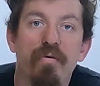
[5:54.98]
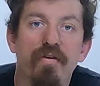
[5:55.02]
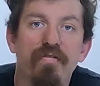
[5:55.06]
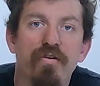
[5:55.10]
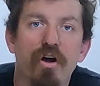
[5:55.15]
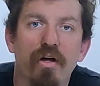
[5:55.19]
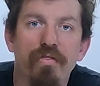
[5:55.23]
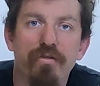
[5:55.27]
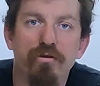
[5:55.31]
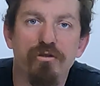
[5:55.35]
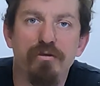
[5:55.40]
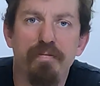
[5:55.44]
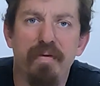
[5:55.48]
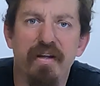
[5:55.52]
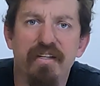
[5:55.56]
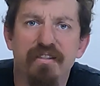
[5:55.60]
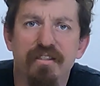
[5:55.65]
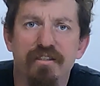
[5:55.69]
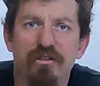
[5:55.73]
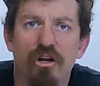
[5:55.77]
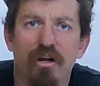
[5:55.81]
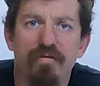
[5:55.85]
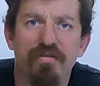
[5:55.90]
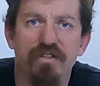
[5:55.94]
we've got those
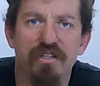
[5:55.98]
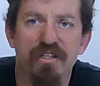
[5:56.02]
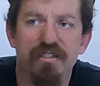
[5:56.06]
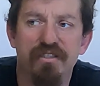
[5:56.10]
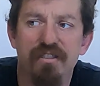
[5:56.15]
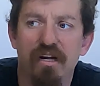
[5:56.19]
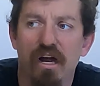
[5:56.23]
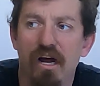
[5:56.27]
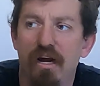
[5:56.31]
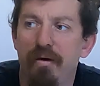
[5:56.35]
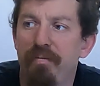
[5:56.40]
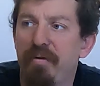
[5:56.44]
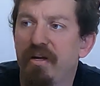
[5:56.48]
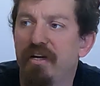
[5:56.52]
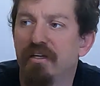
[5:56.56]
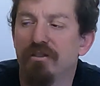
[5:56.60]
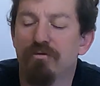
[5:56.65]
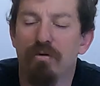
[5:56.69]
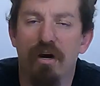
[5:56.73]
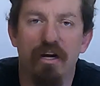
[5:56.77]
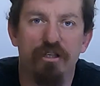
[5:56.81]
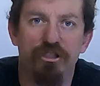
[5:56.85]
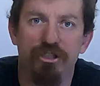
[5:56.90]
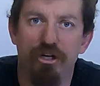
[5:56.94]
pieces off to the side, because
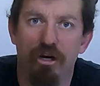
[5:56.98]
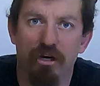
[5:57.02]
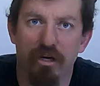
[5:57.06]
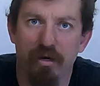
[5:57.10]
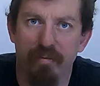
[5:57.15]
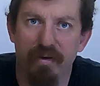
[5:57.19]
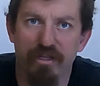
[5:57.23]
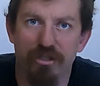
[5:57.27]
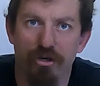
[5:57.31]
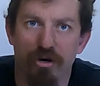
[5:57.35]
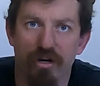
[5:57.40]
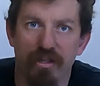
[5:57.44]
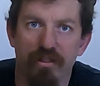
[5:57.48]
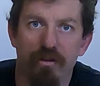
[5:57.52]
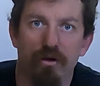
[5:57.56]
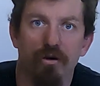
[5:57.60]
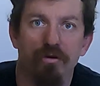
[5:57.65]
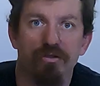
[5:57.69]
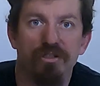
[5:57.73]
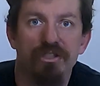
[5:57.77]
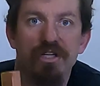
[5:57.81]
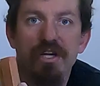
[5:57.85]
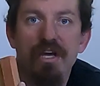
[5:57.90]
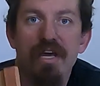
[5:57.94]
we're actually not gonna be turning
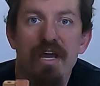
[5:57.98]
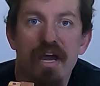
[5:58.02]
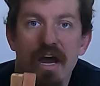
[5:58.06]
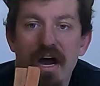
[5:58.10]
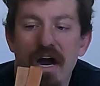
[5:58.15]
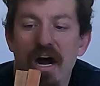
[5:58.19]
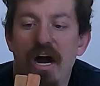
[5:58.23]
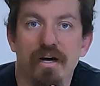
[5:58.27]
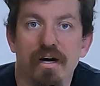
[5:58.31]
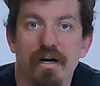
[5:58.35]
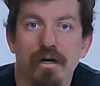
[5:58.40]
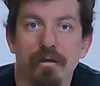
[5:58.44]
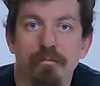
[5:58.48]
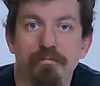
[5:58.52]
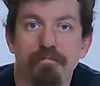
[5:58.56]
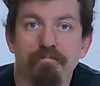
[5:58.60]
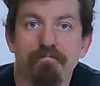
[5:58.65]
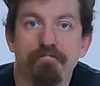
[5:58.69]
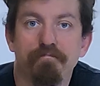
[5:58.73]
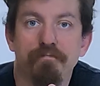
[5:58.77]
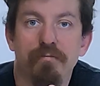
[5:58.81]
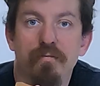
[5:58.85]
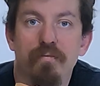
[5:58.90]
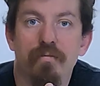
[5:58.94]
those. I
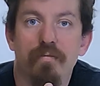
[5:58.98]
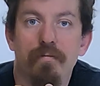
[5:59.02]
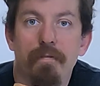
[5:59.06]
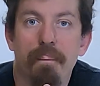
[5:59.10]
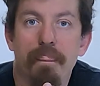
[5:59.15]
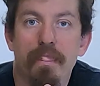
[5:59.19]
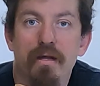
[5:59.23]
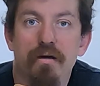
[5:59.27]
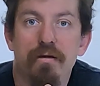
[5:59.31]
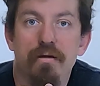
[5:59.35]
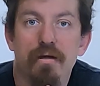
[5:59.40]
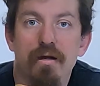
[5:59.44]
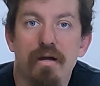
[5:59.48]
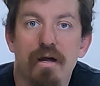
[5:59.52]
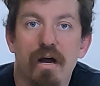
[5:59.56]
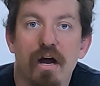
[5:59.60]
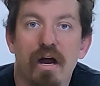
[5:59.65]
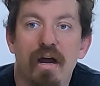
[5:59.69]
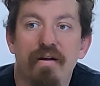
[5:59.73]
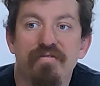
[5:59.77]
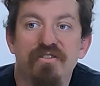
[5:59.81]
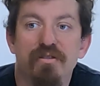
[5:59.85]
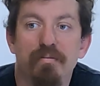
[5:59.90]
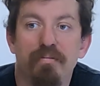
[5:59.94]

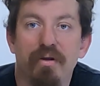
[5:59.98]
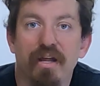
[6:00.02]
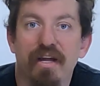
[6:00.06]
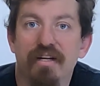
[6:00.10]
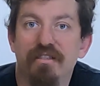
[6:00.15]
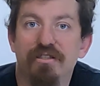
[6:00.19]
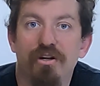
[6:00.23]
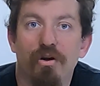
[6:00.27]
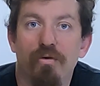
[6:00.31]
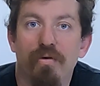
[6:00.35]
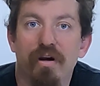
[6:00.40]
have some blanks